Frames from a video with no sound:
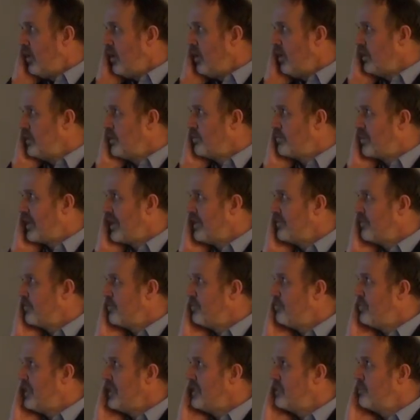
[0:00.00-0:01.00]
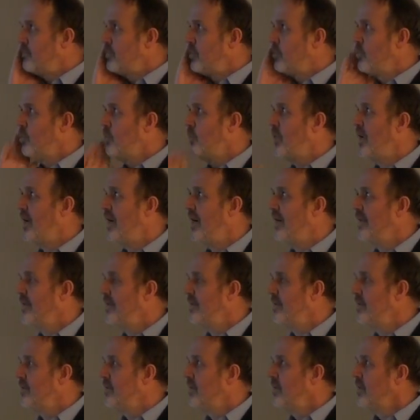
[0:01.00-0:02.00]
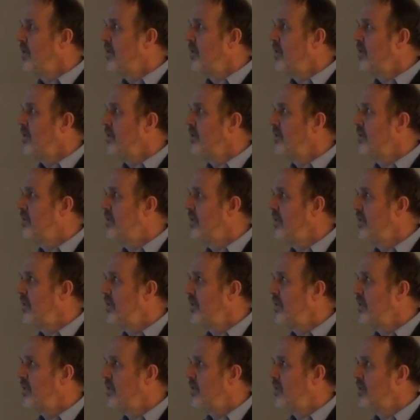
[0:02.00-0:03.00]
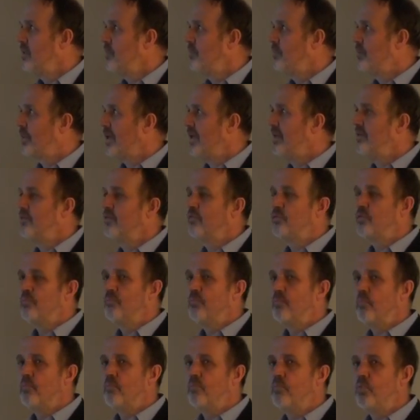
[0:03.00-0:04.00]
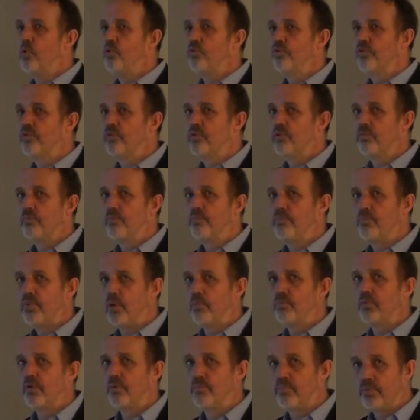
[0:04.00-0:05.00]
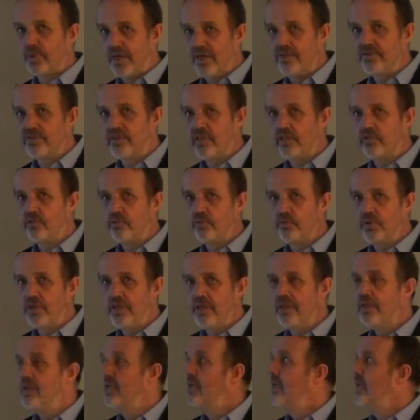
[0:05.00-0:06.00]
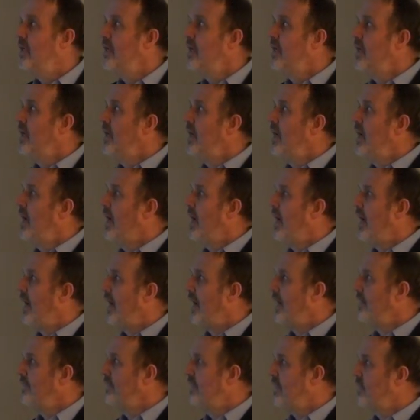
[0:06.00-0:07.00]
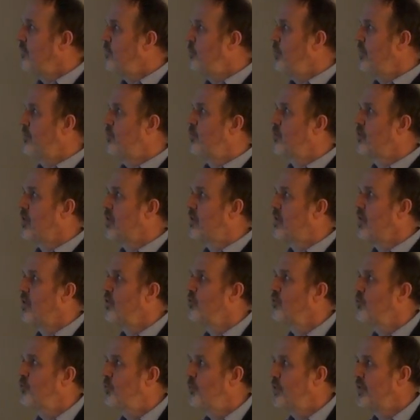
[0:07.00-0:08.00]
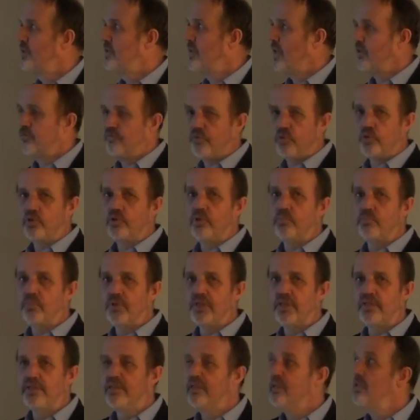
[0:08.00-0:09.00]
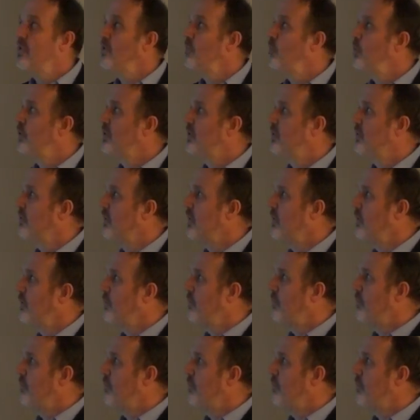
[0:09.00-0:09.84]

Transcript: uh, the prize of Marlboro and the prize of the most popular prize category. And then we took account with affordability, with the